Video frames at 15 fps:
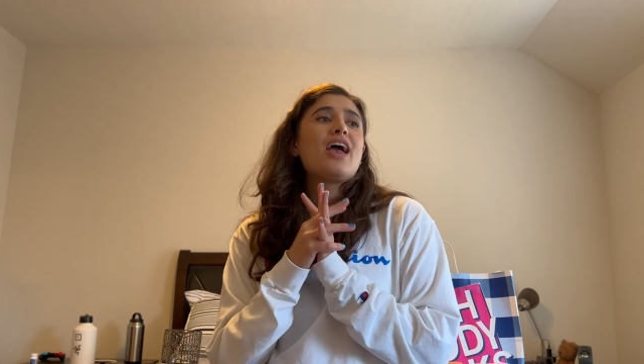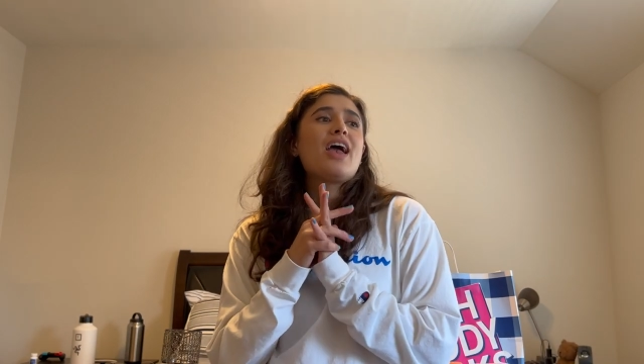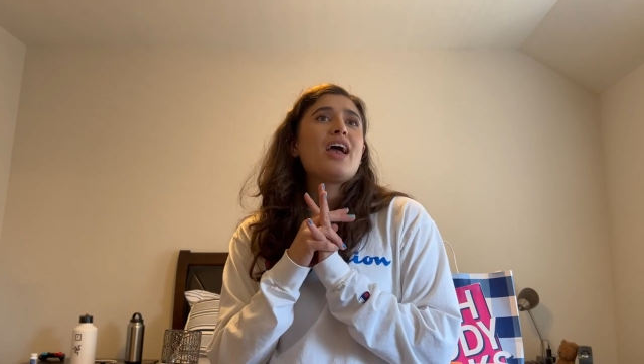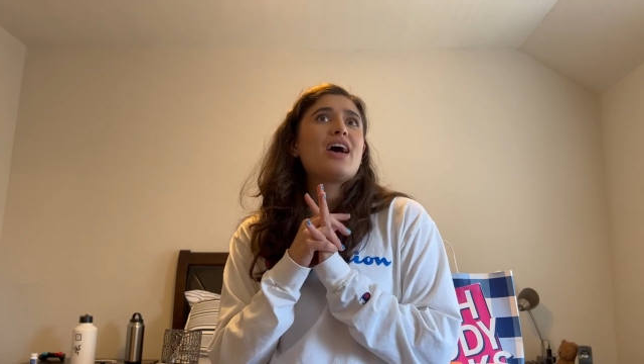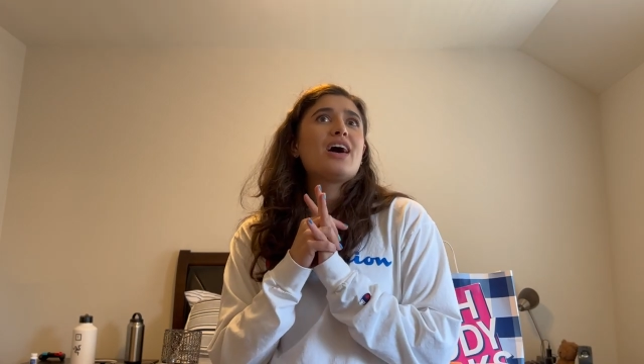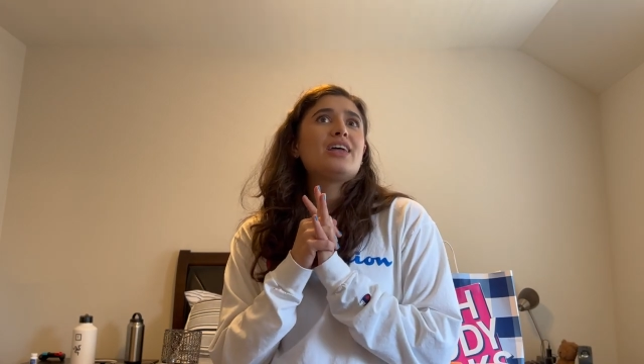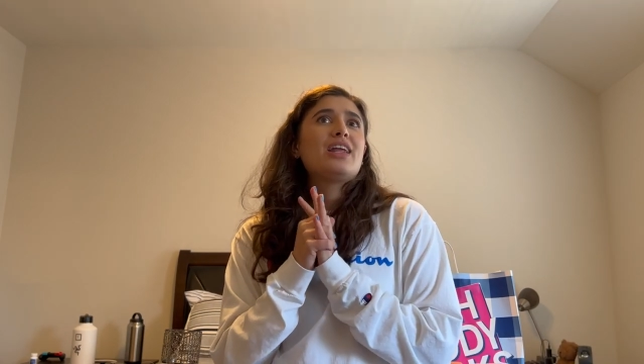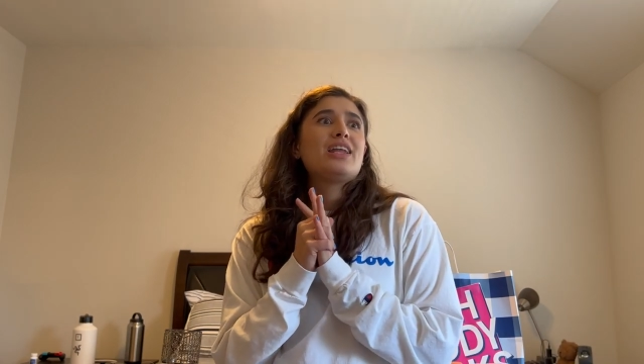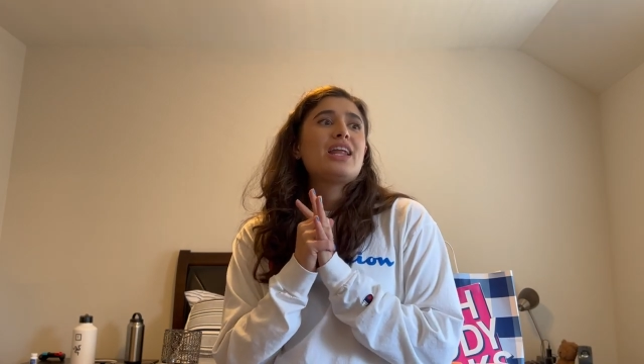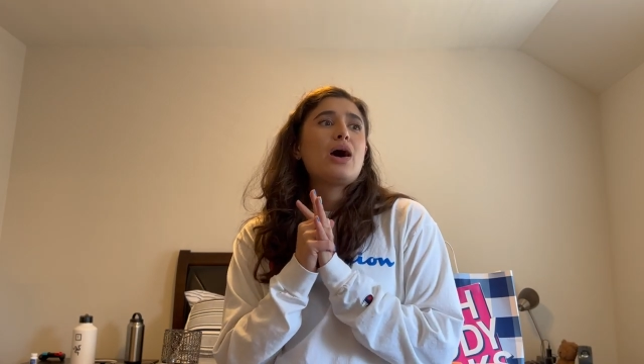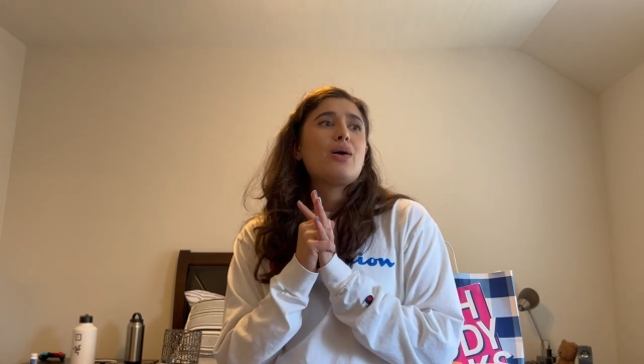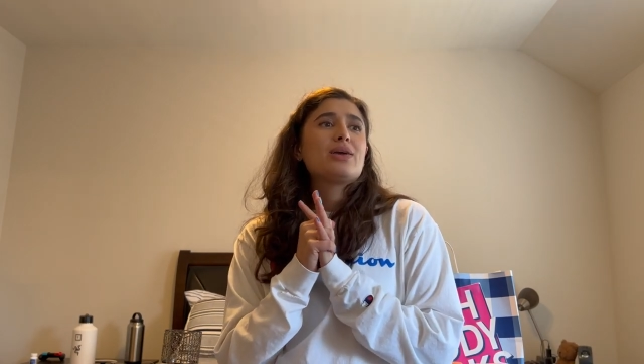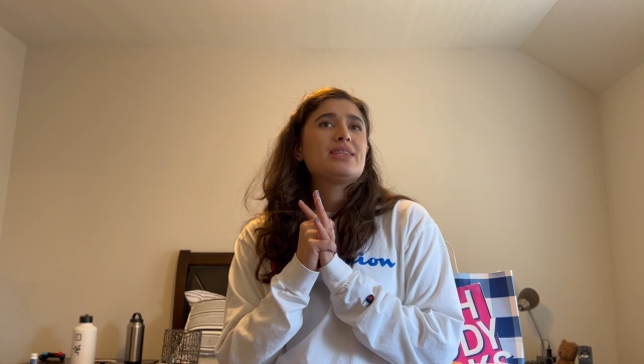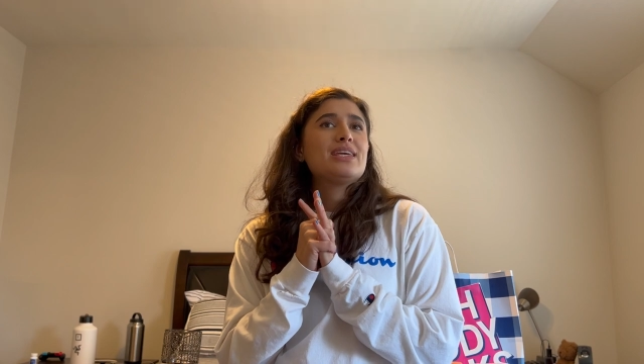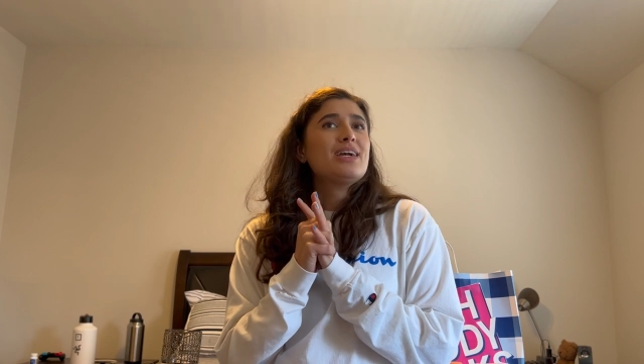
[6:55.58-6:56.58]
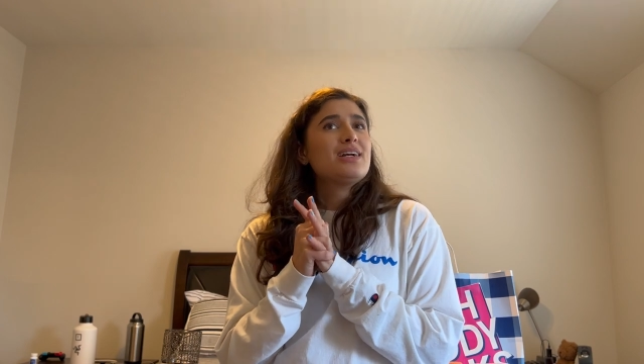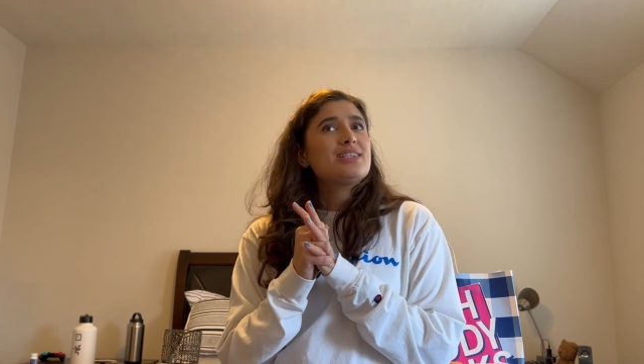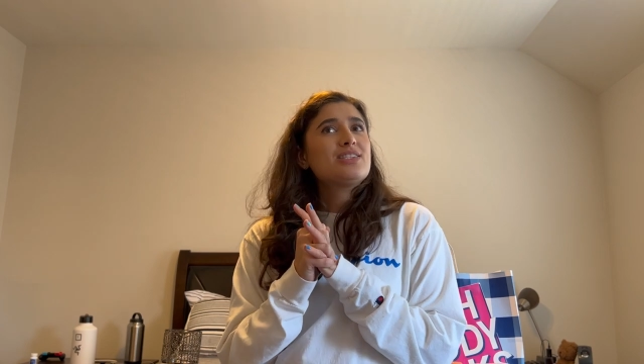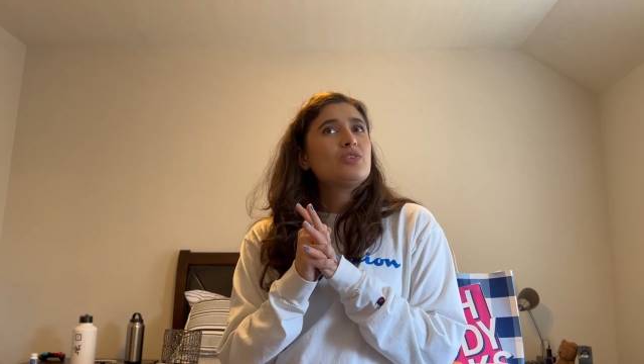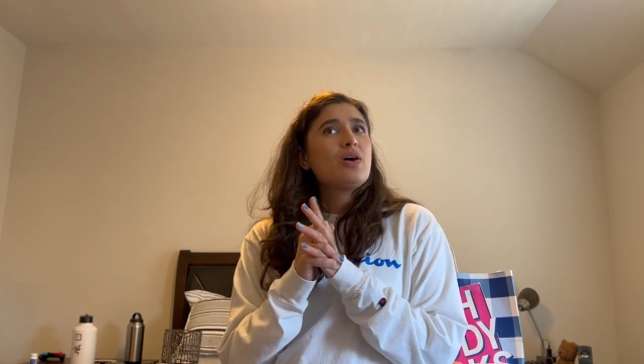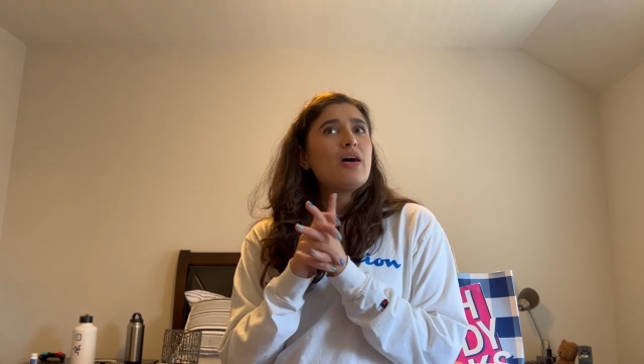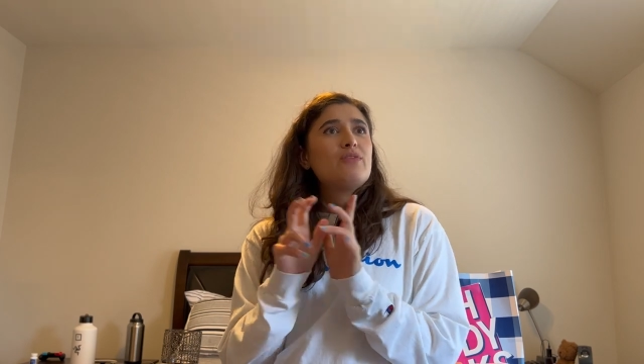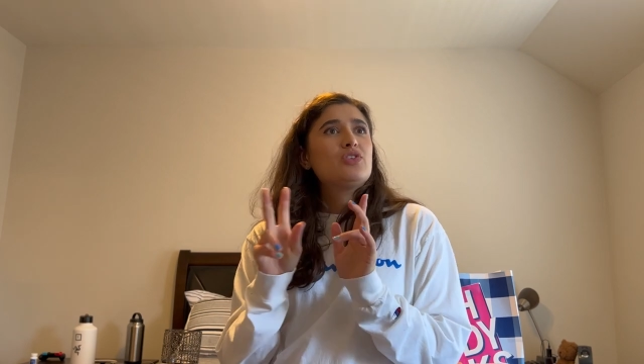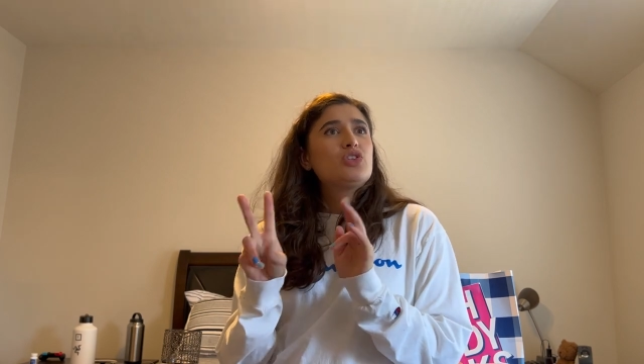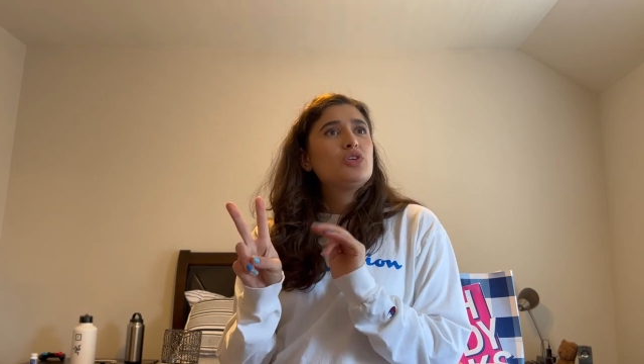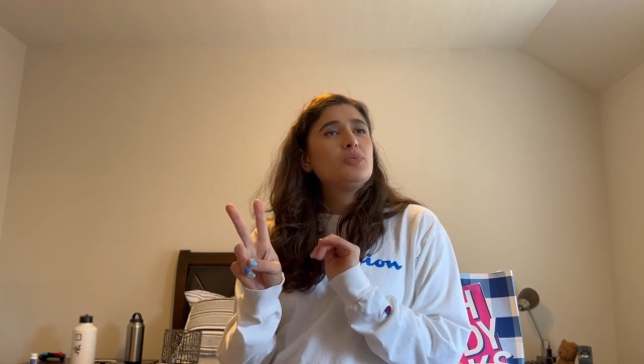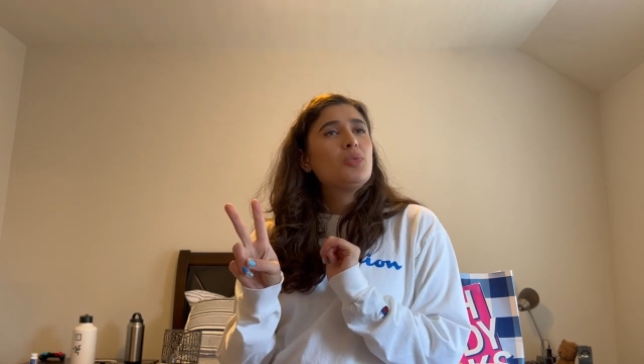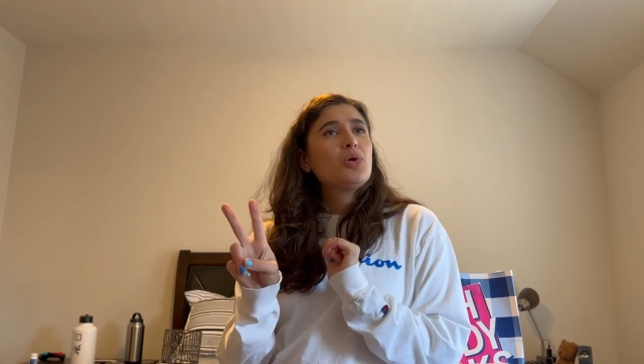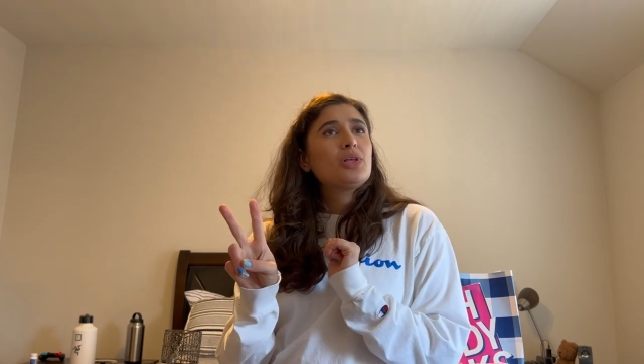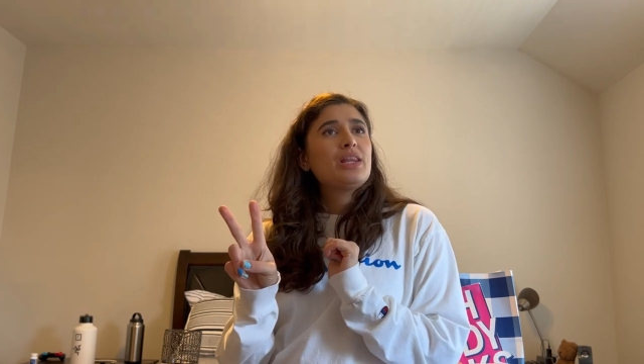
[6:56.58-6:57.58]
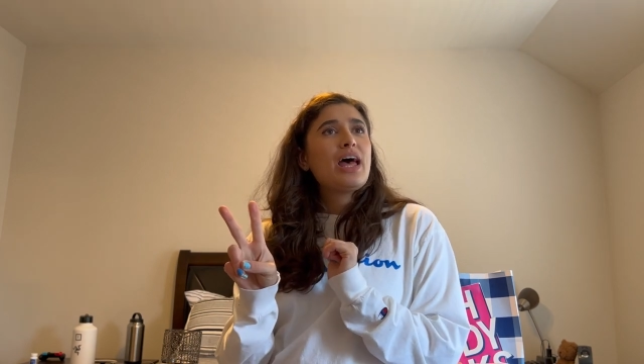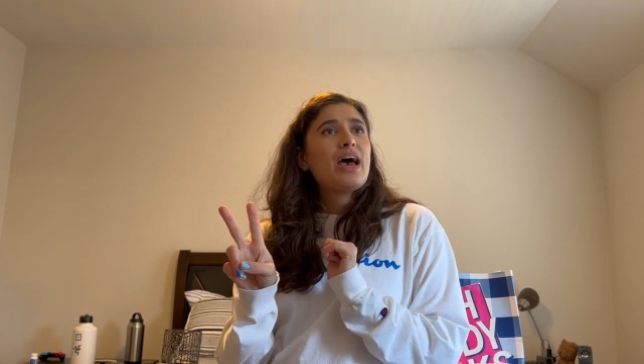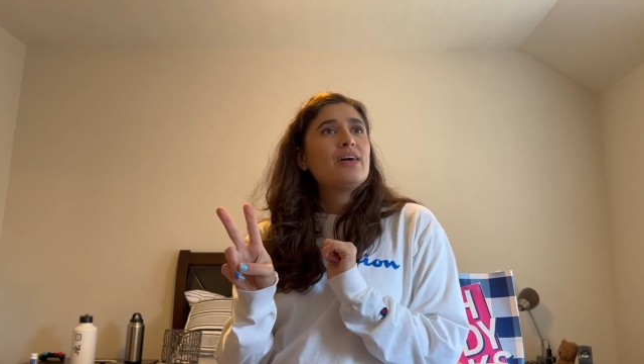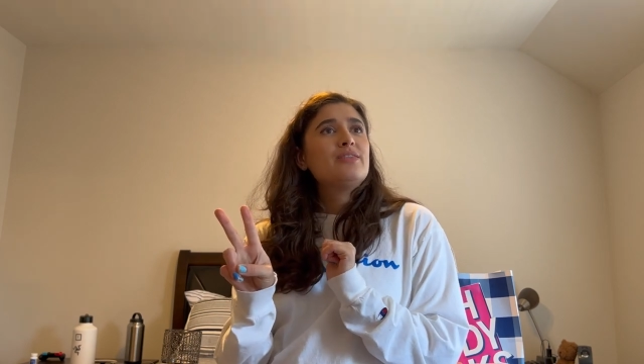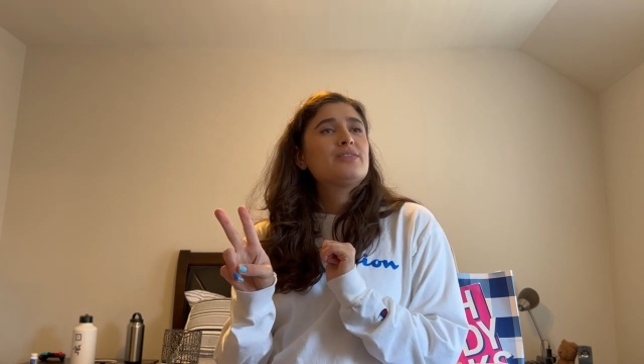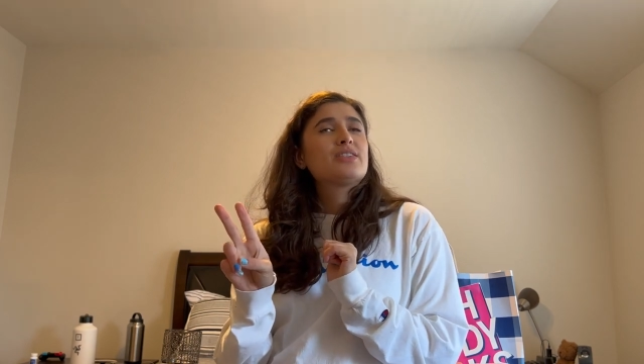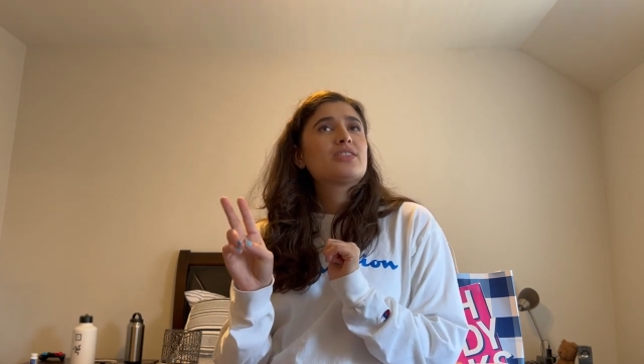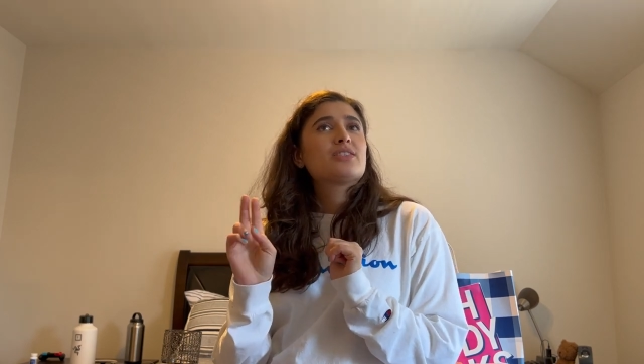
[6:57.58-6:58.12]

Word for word: And now I think I still have two more left,